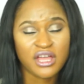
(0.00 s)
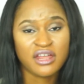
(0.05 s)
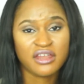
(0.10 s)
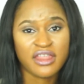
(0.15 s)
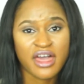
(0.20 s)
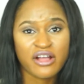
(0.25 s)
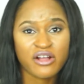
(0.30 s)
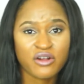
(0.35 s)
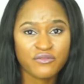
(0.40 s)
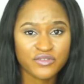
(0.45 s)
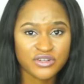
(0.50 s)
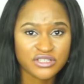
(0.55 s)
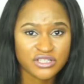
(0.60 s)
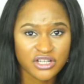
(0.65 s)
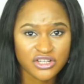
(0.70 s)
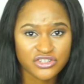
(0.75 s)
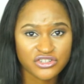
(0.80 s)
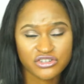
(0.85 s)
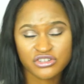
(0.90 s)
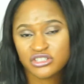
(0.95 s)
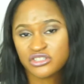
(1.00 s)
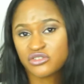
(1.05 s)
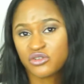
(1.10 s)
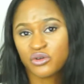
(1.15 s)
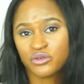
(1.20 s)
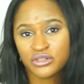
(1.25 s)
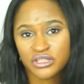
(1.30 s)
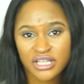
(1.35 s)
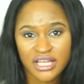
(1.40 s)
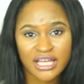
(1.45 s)
that conversation is
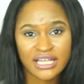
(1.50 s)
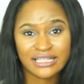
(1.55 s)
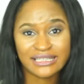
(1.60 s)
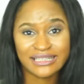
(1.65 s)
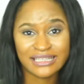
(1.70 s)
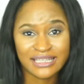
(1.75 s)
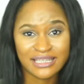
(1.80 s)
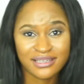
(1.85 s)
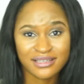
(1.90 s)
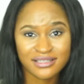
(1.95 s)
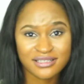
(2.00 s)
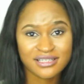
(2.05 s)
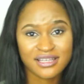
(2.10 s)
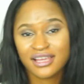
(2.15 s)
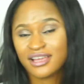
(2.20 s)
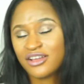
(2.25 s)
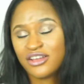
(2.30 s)
going to get leaked,